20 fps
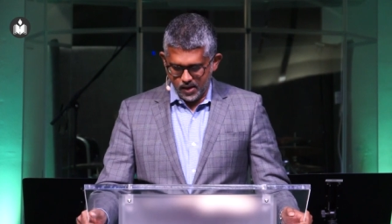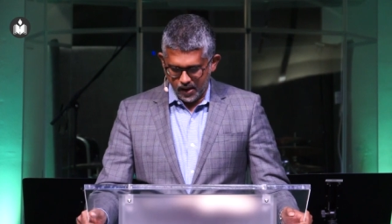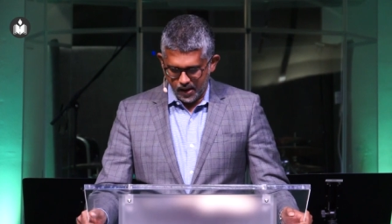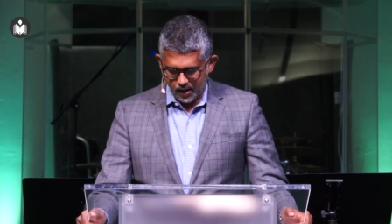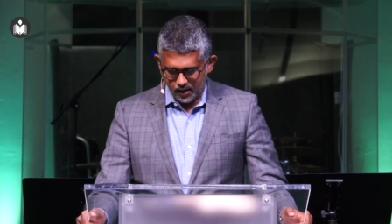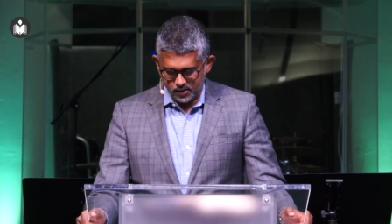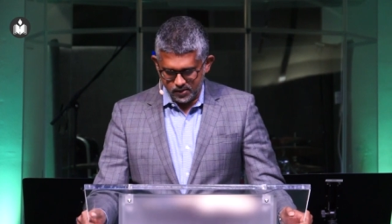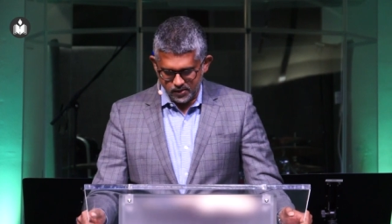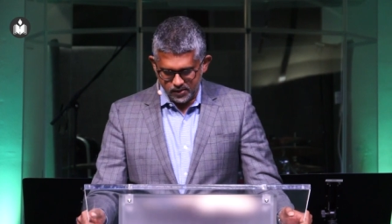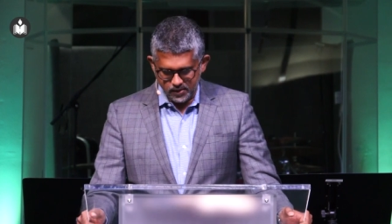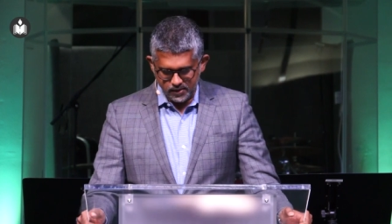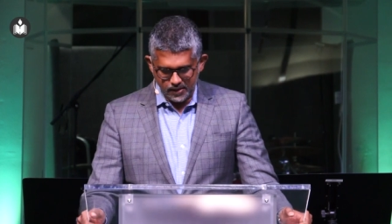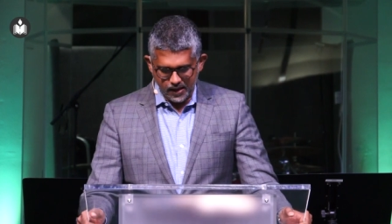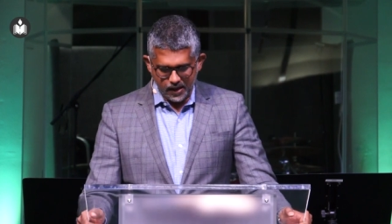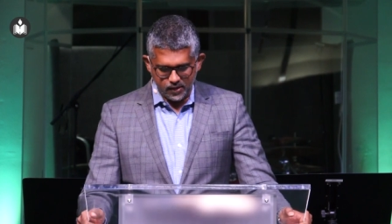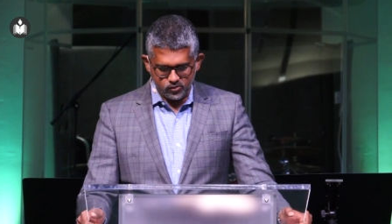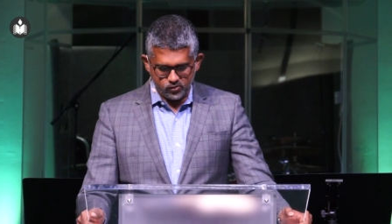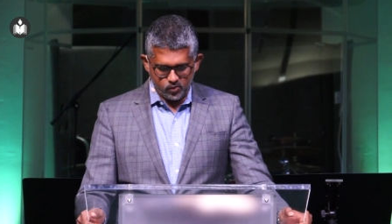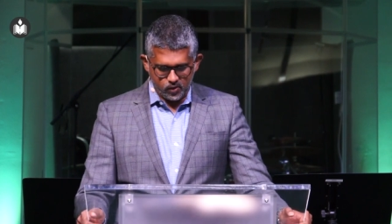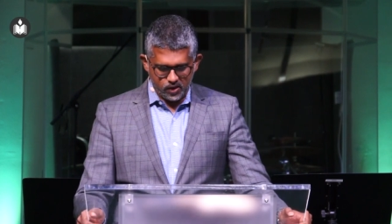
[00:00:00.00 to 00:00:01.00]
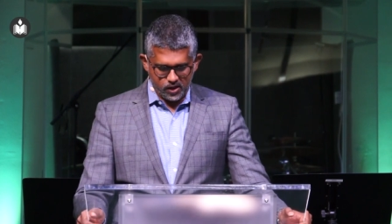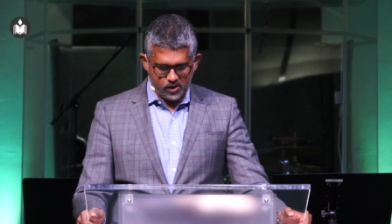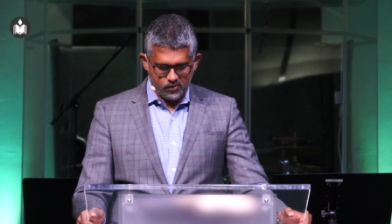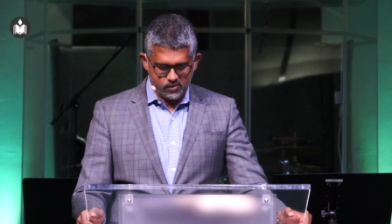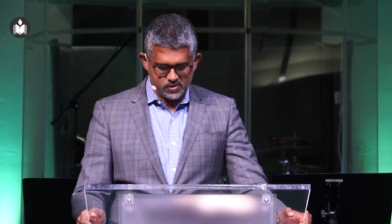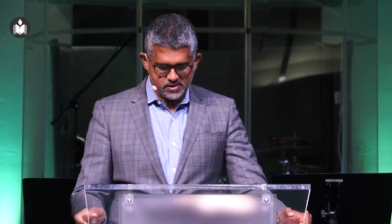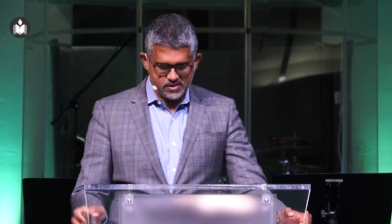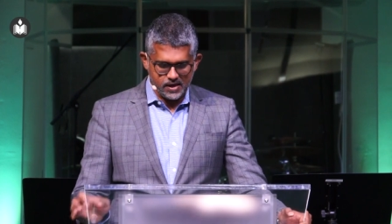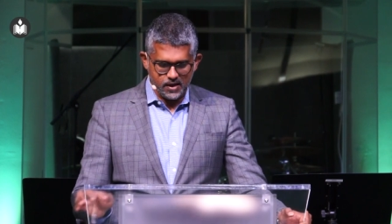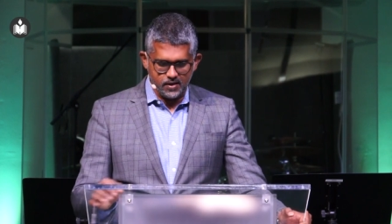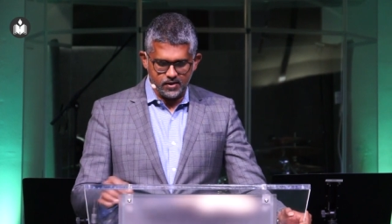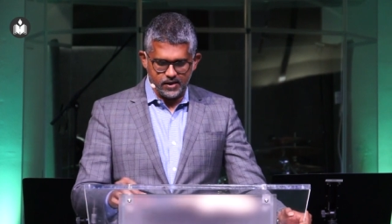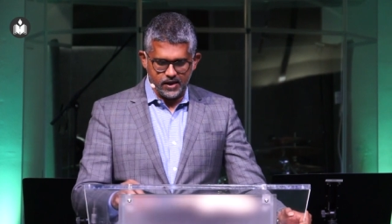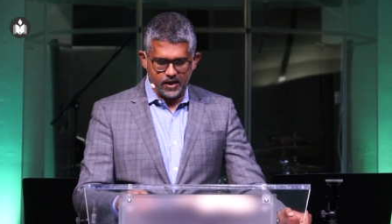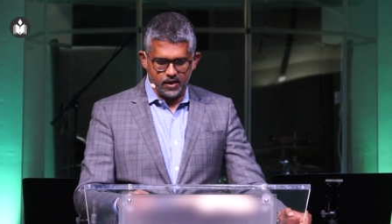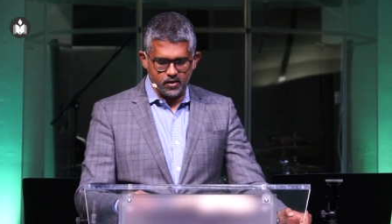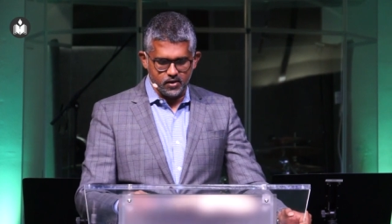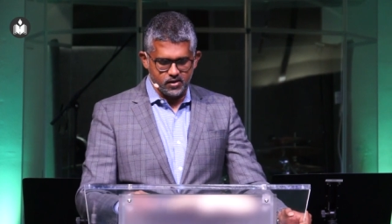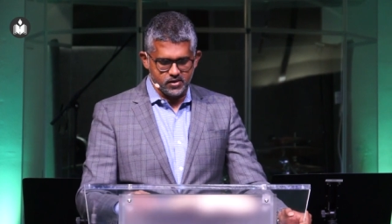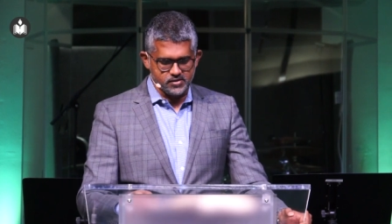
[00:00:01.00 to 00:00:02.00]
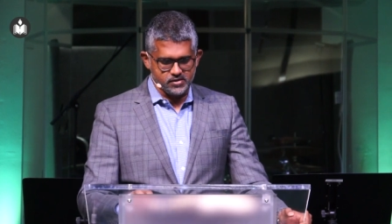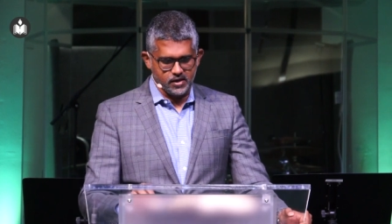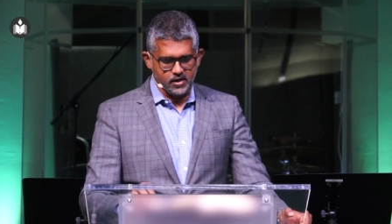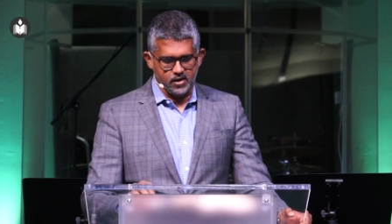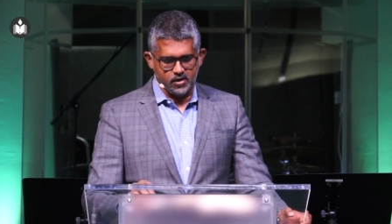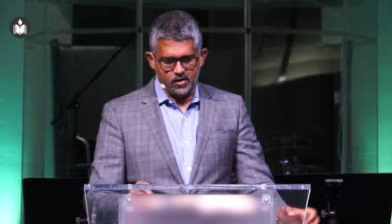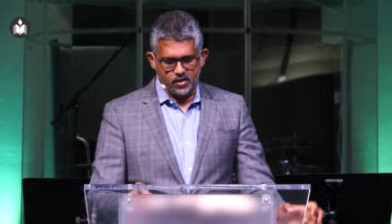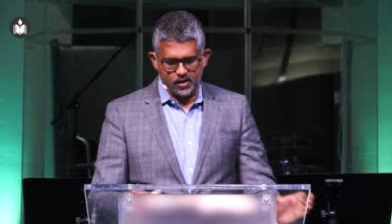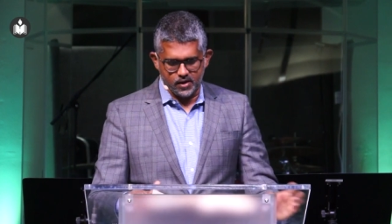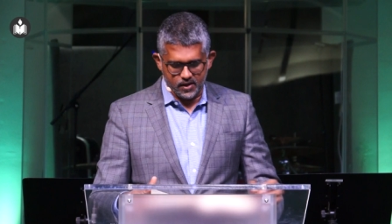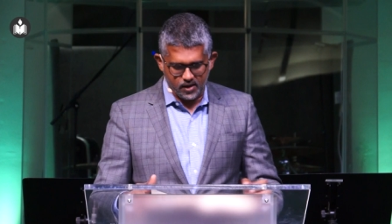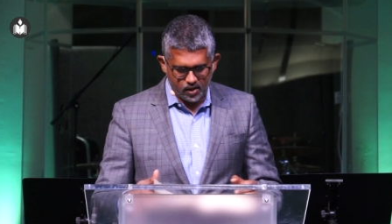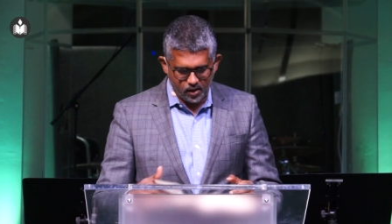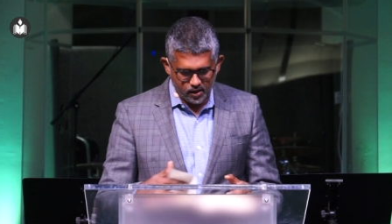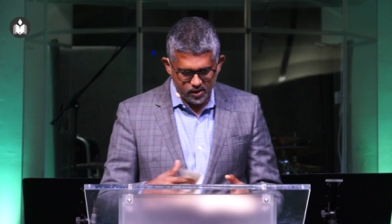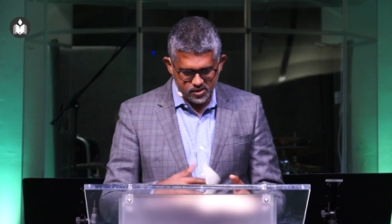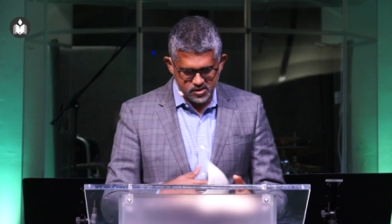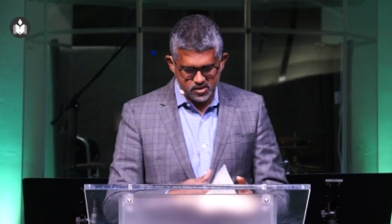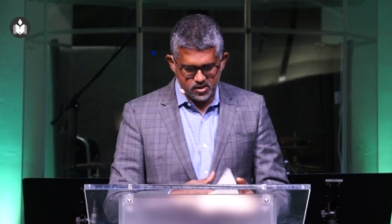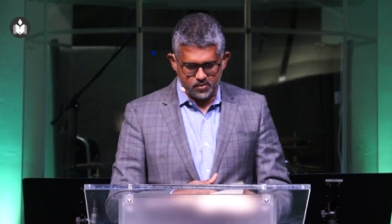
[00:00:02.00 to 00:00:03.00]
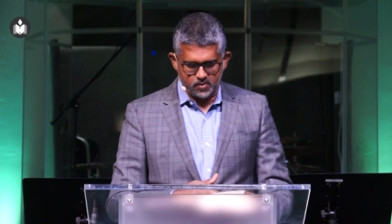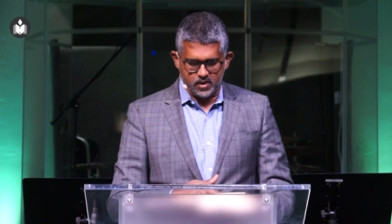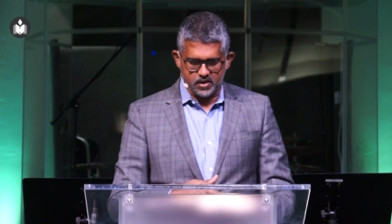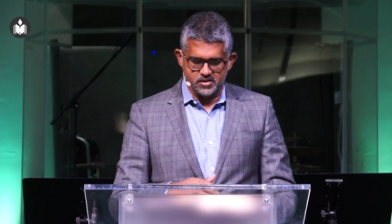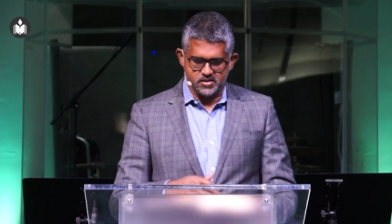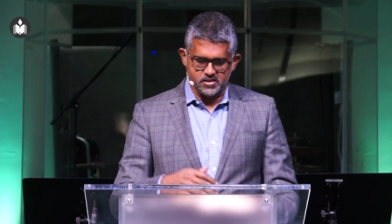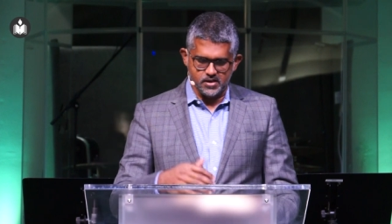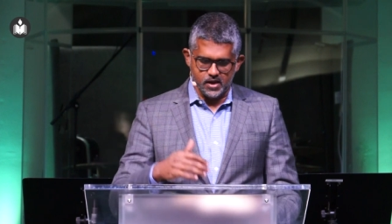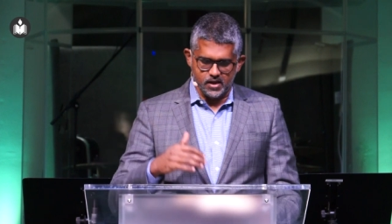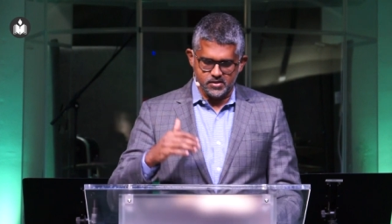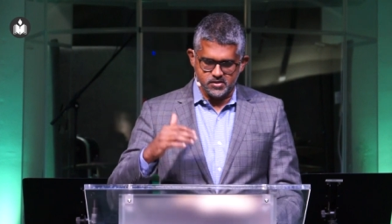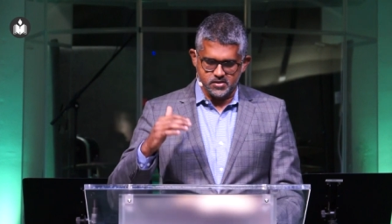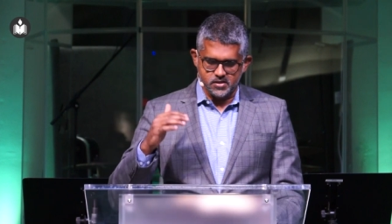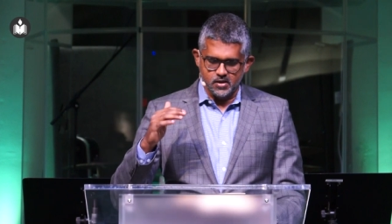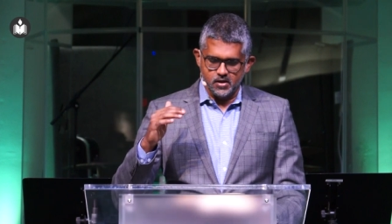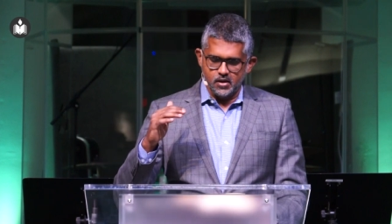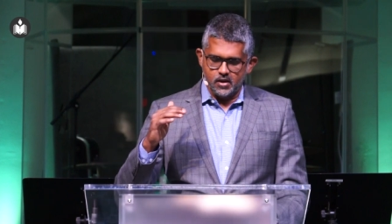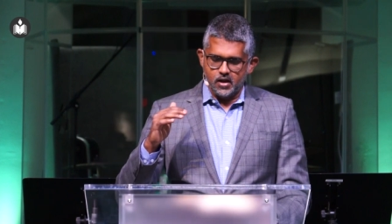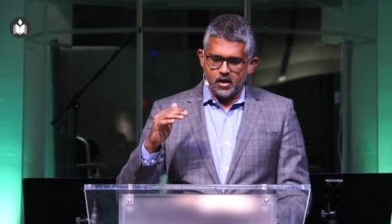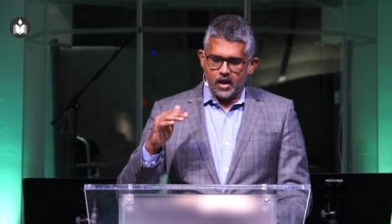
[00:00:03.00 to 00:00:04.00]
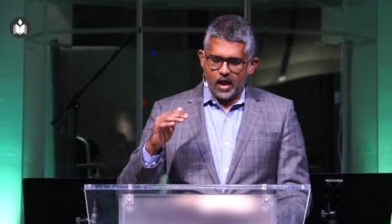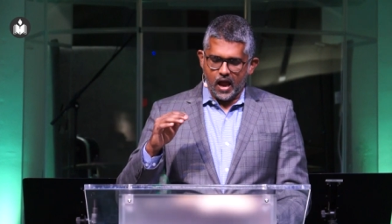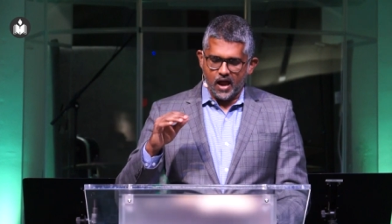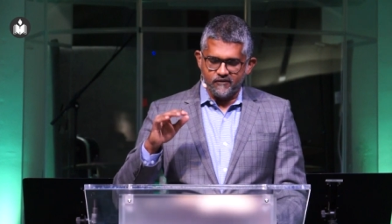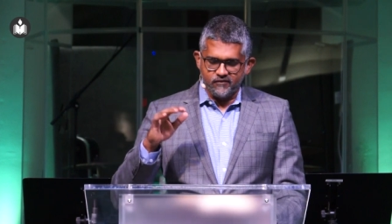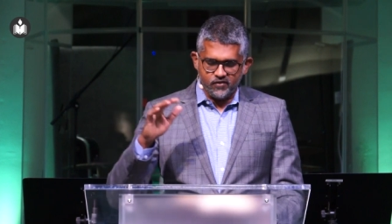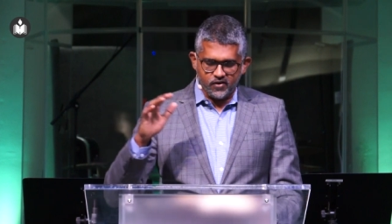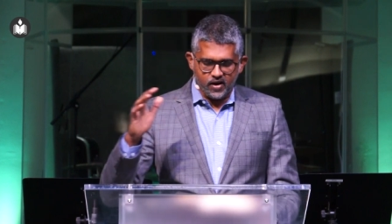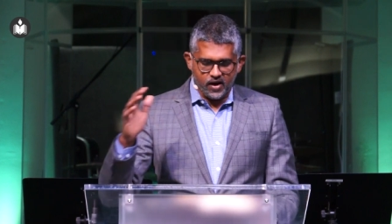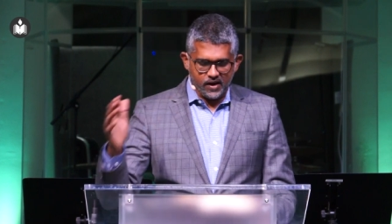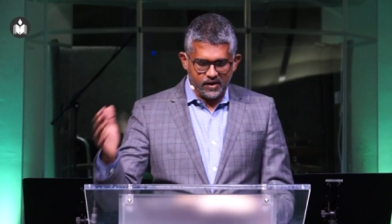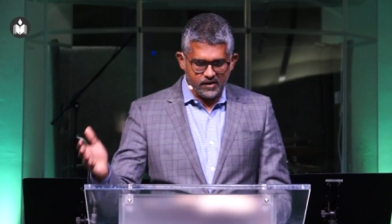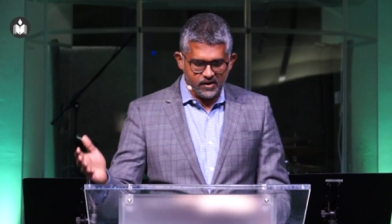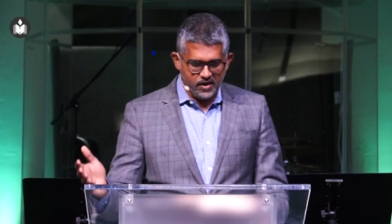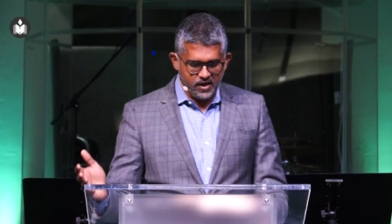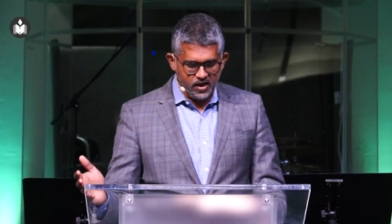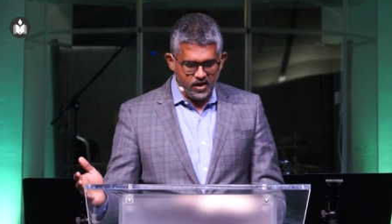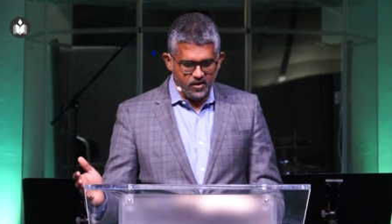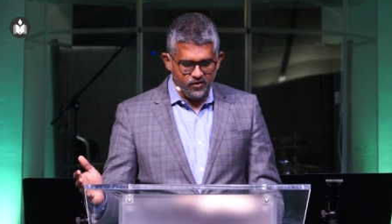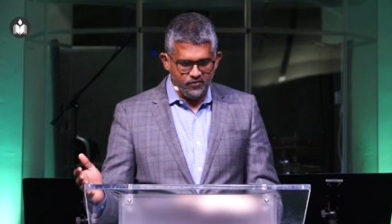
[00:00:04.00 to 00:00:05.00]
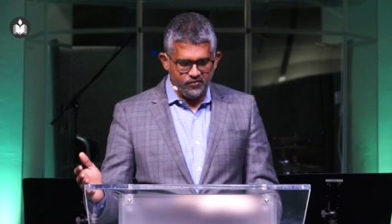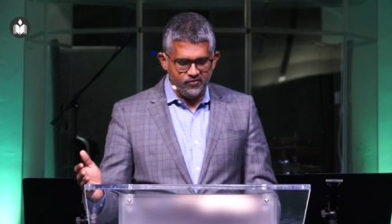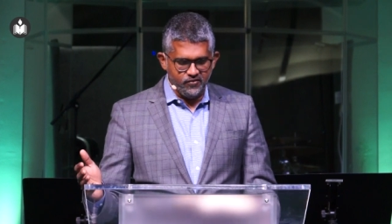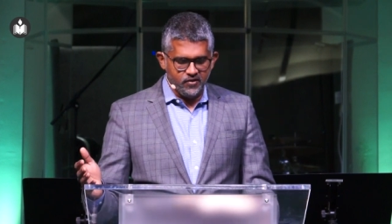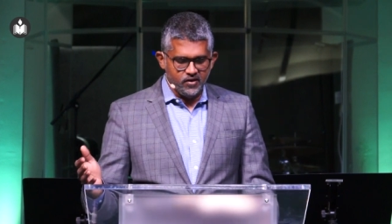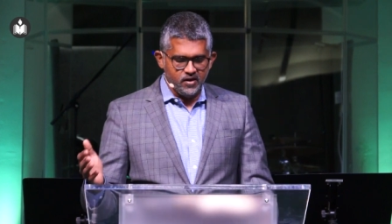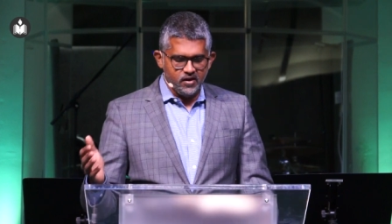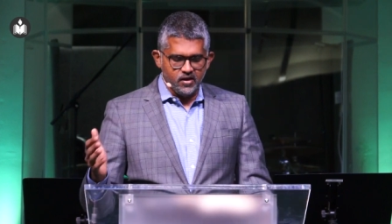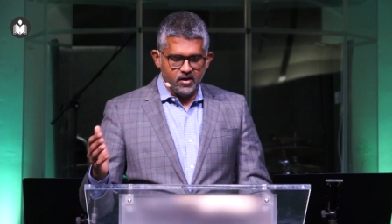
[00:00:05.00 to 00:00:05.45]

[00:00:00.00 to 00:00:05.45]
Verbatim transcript: And that's what he was telling the elders, and he encouraged them, and he says, after I leave,